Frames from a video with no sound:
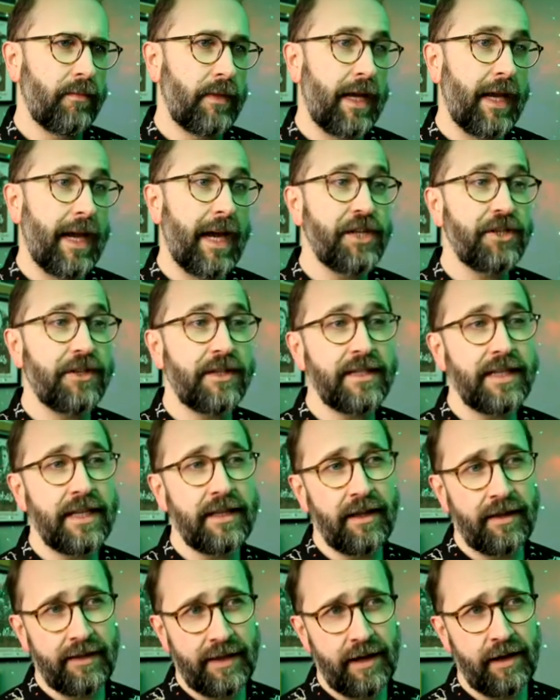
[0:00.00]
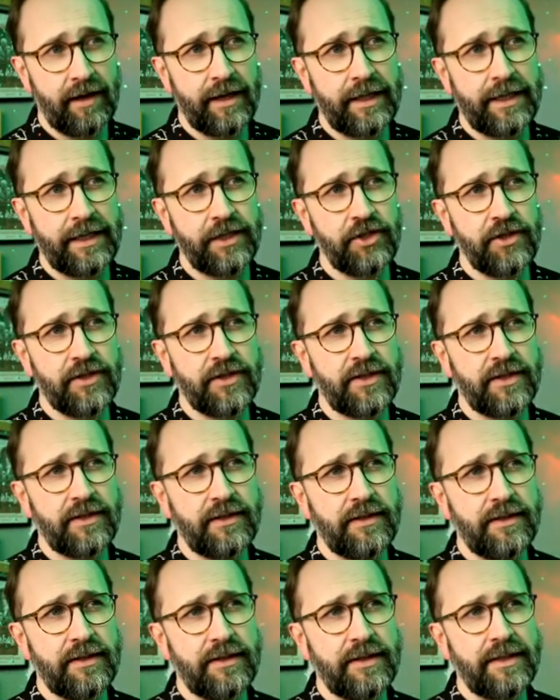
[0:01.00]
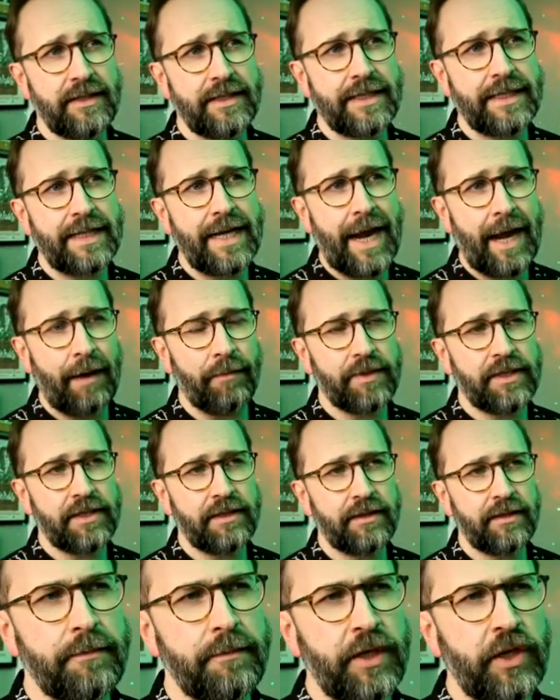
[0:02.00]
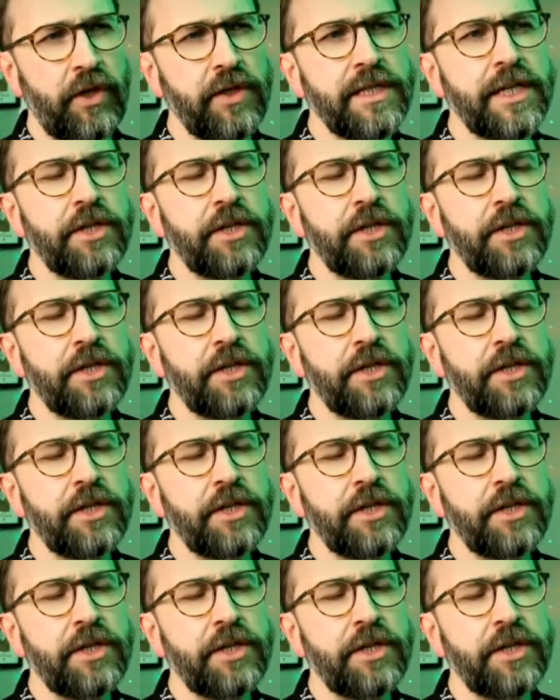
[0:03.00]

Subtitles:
As you can see there, that eyelid just snapped. Because it